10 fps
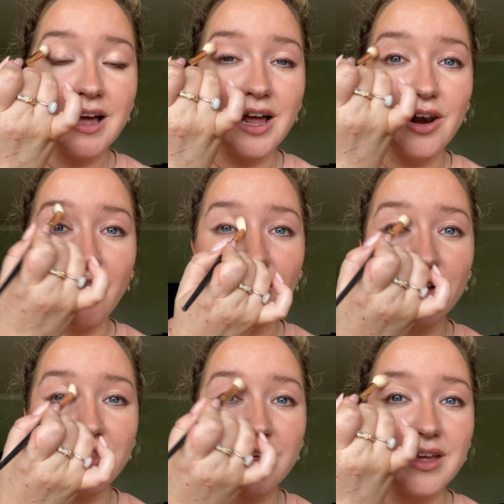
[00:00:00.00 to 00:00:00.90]

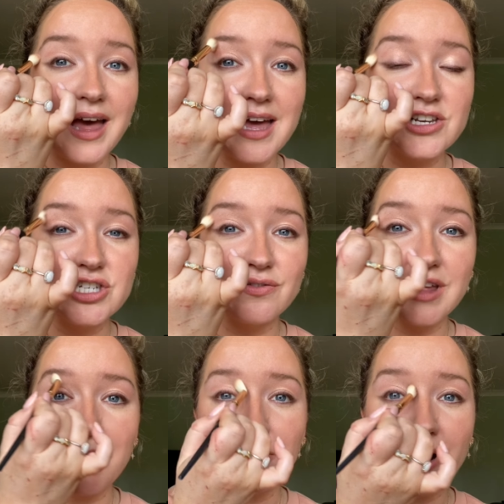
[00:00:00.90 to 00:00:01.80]
along the edge of
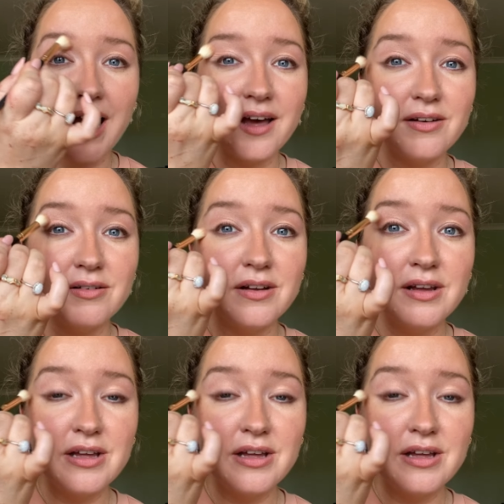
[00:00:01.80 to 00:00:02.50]
that brown,